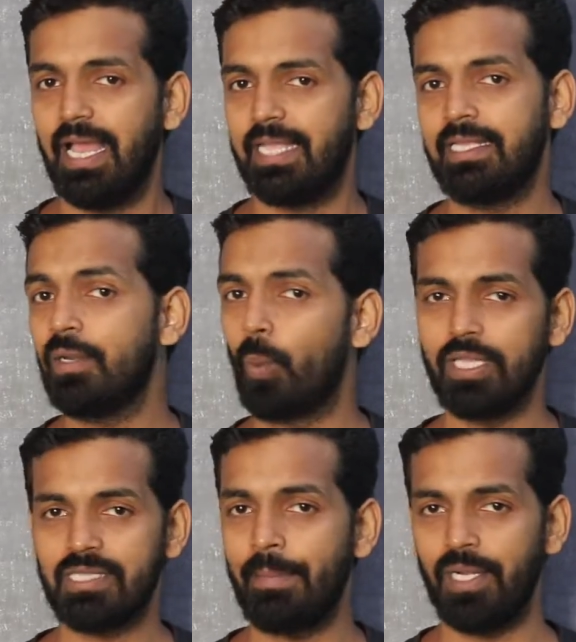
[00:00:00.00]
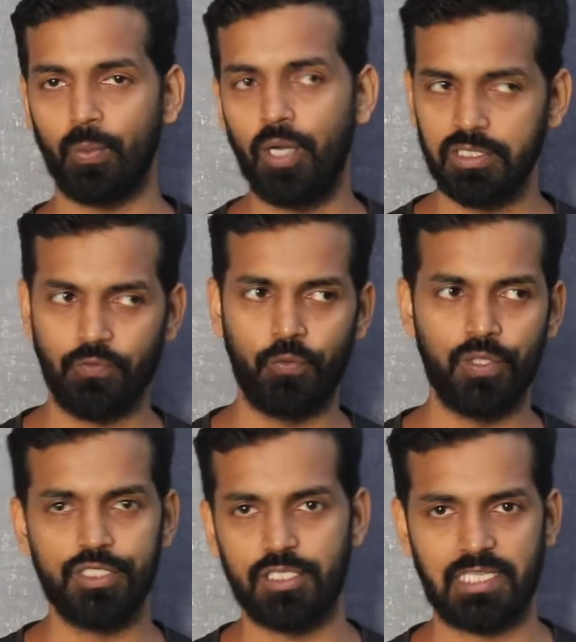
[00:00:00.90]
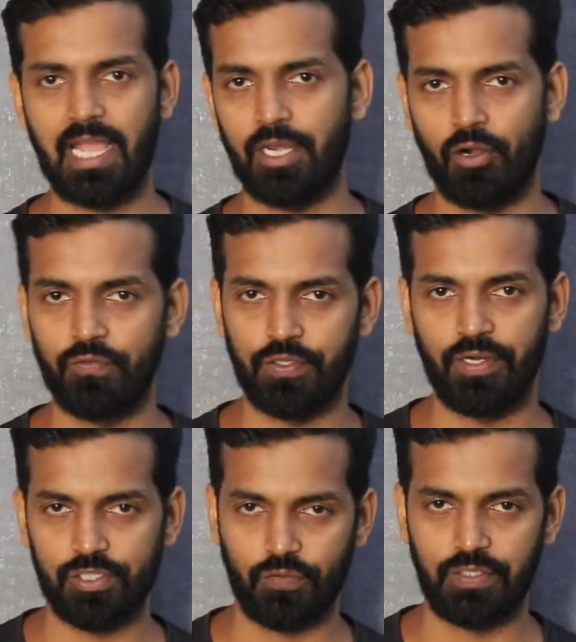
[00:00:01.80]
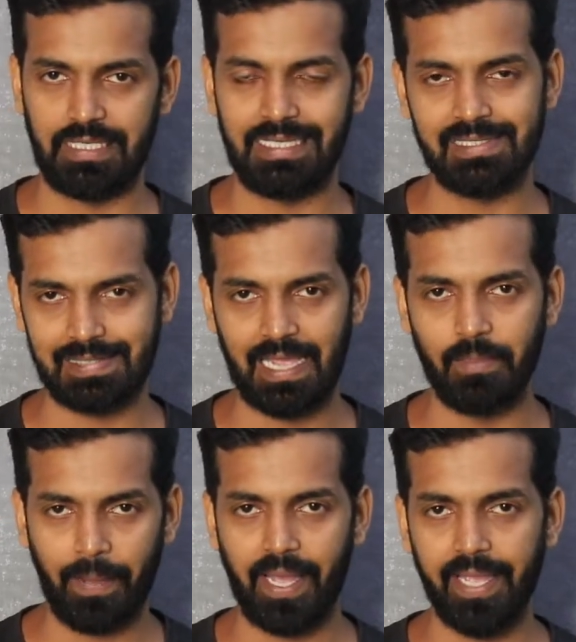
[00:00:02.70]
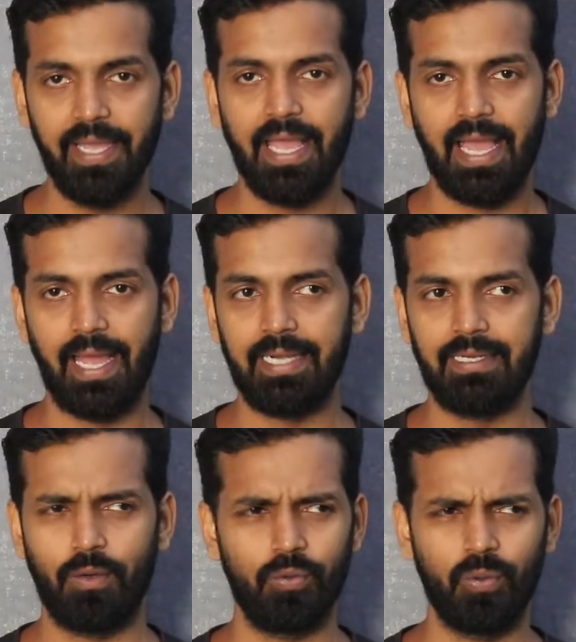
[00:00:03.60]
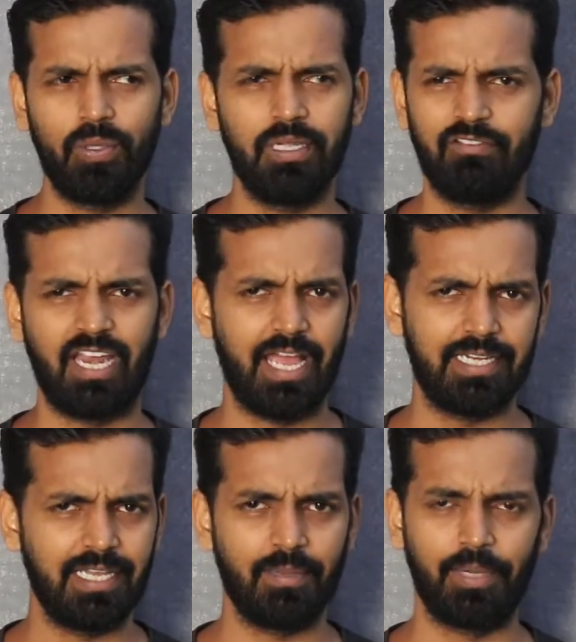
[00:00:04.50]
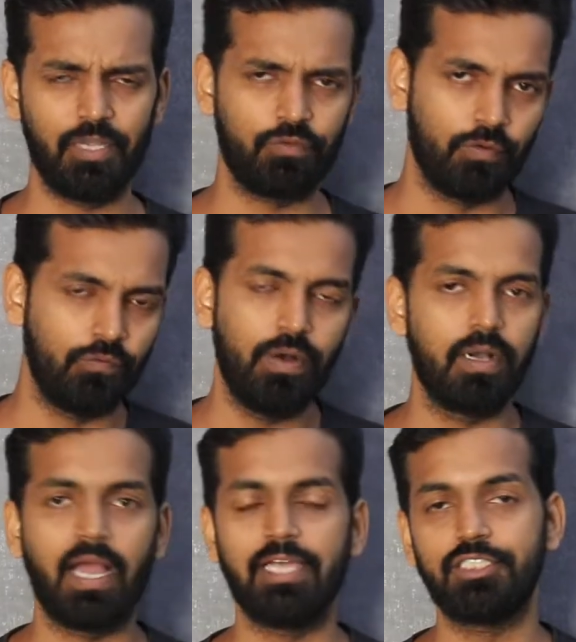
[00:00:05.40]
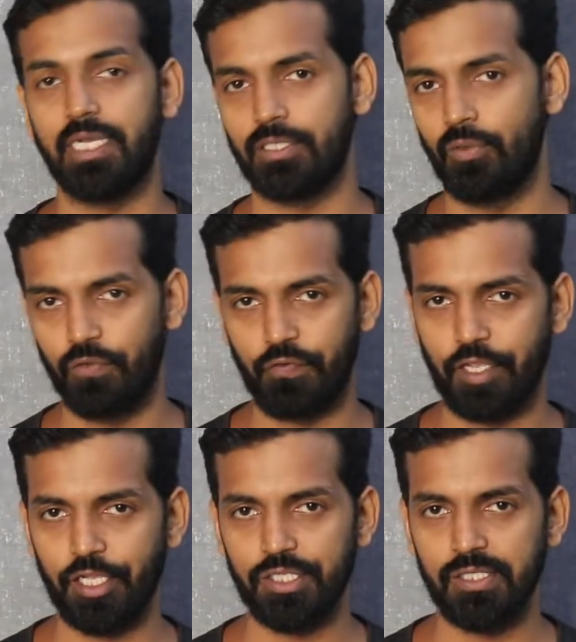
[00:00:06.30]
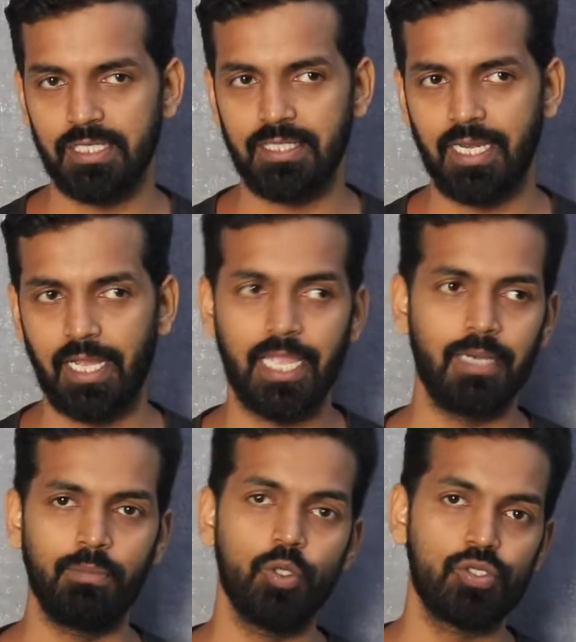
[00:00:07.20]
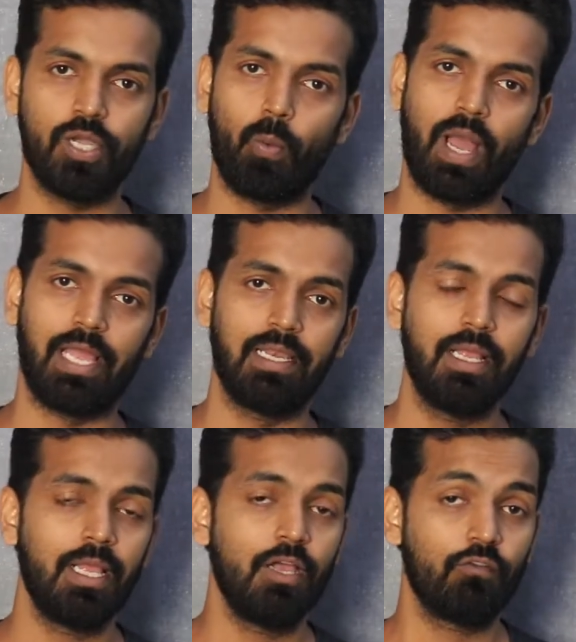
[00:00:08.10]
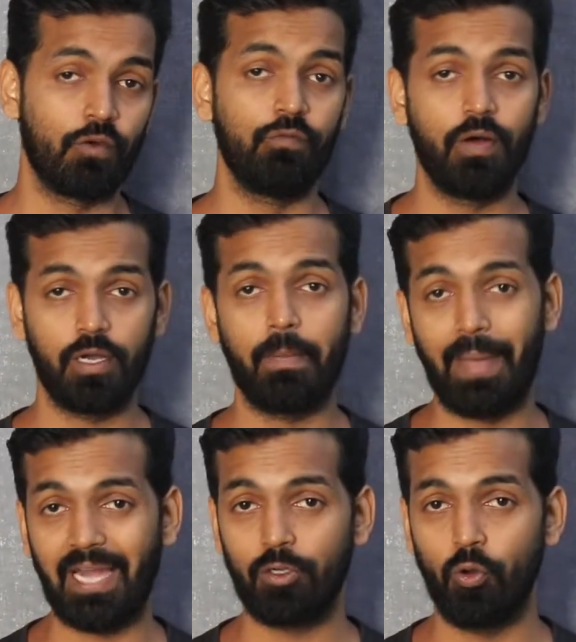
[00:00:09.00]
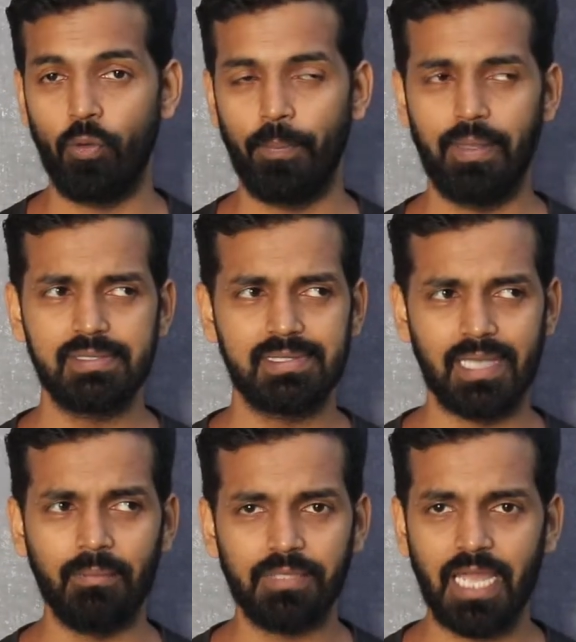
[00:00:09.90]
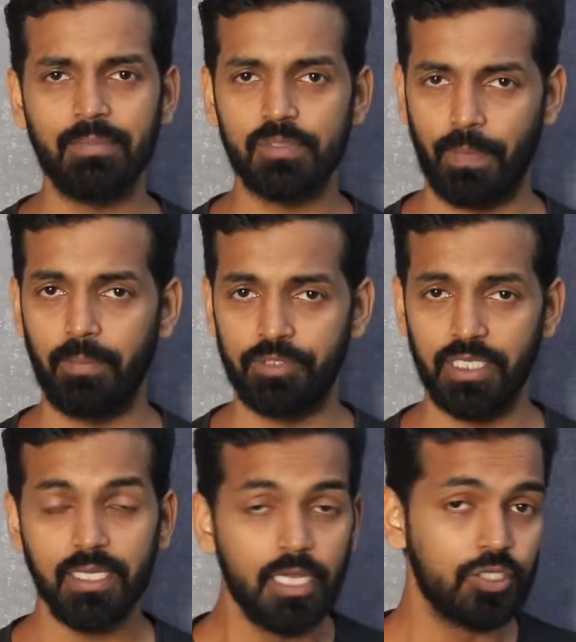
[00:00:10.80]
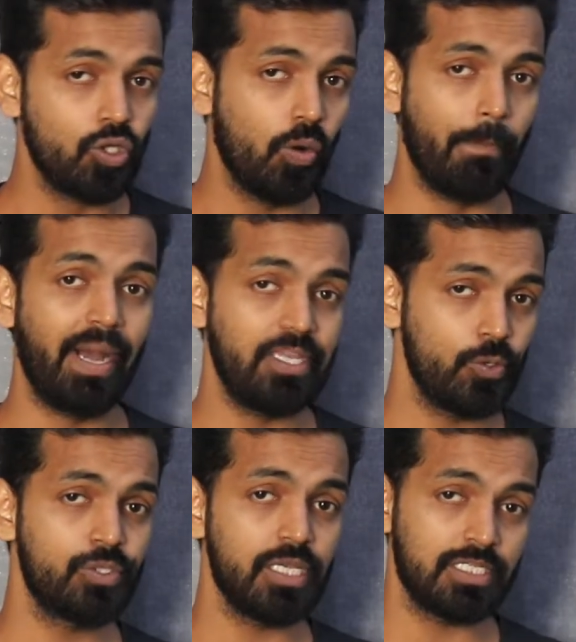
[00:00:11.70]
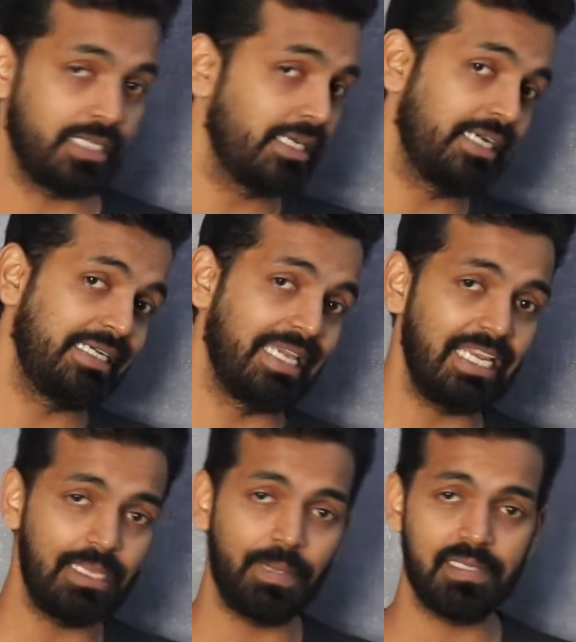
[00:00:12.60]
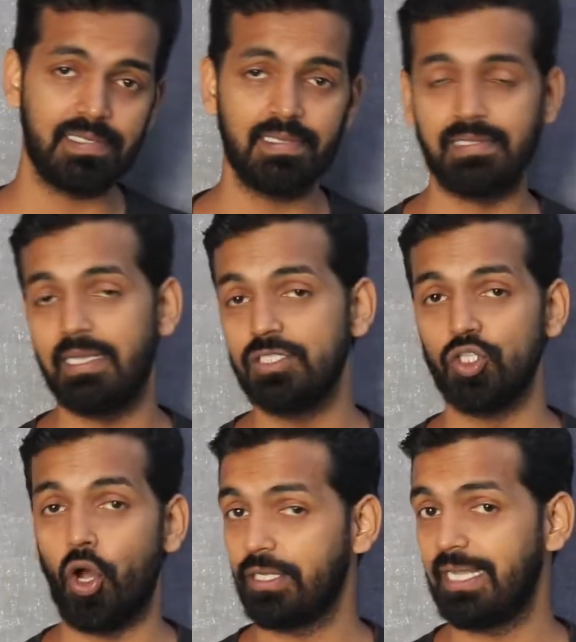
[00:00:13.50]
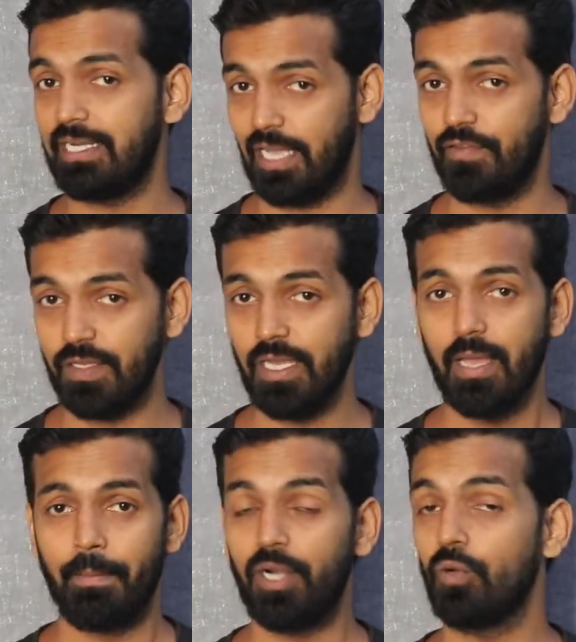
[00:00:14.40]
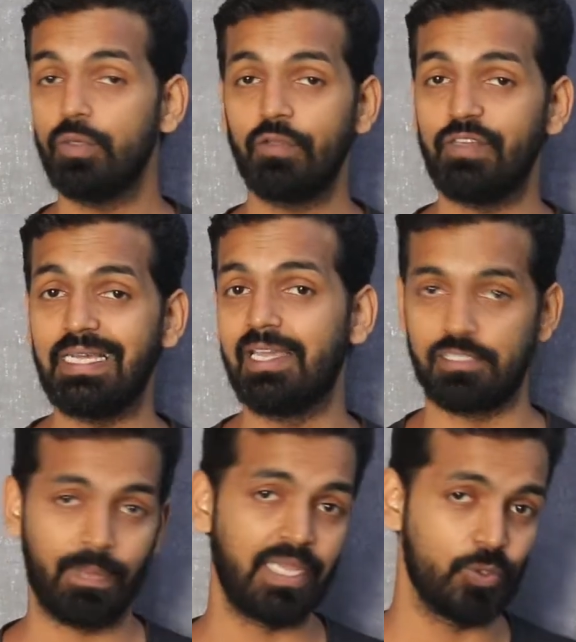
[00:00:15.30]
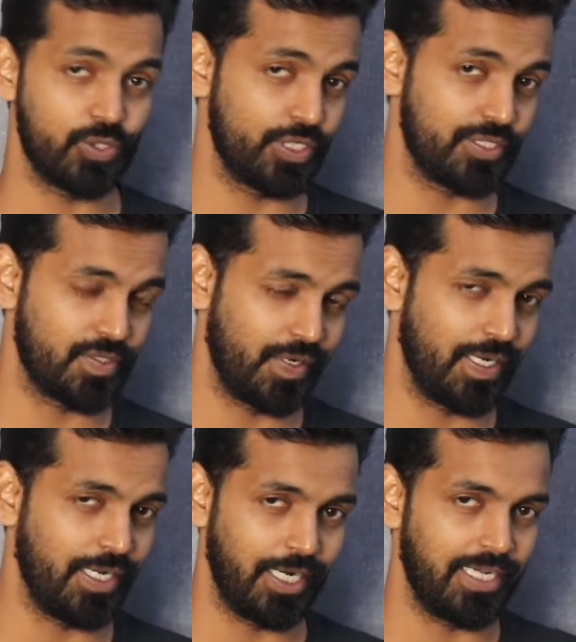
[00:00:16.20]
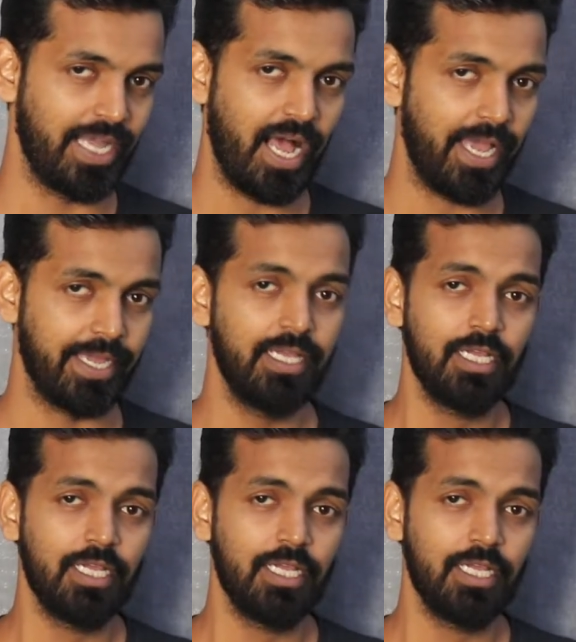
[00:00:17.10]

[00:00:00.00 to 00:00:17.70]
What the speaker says: and then once I'm at work, the phone is just lying around for the rest of the day in standby, and only when I take a break from work I check the notifications, and then again music while from work back to home, sometimes PUBG. So my usage in a daily basis is not that heavy, but over the weekends my usage is really high.